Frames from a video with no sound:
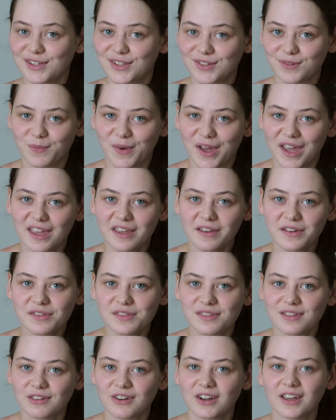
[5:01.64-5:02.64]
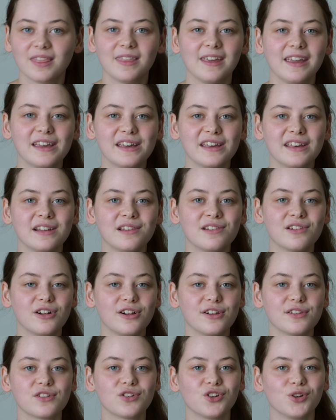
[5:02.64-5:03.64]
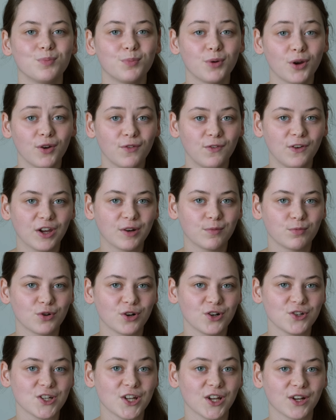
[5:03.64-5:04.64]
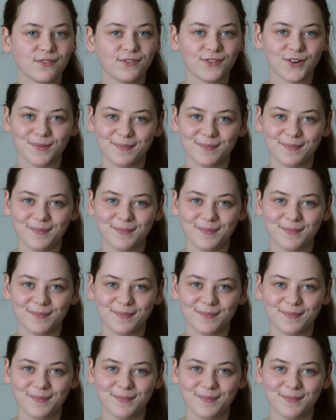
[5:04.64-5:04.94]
to make, so I think it's also a perfect project for